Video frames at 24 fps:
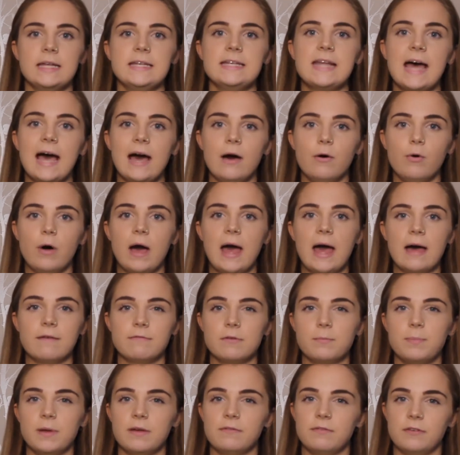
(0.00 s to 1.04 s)
Now
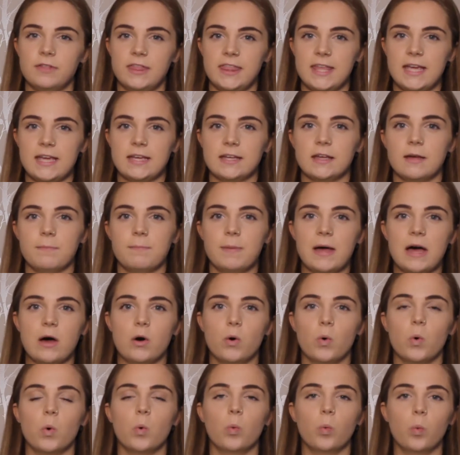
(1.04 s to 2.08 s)
have a bit of a think
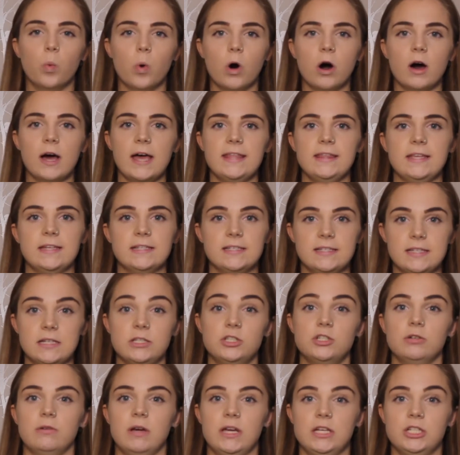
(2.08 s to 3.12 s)
about why this
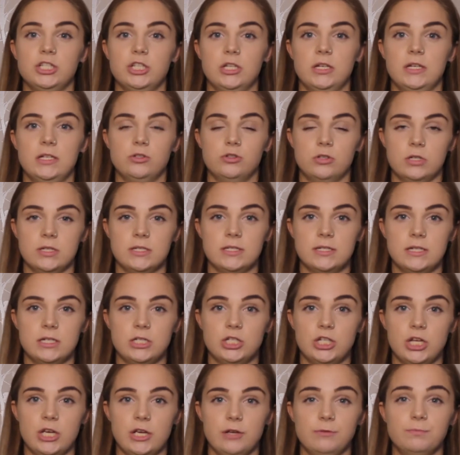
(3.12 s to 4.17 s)
situation
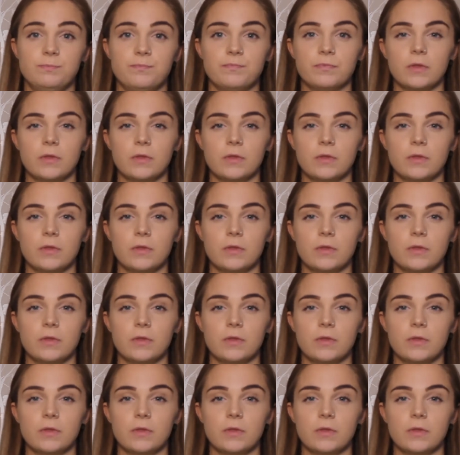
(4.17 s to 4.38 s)
interested you.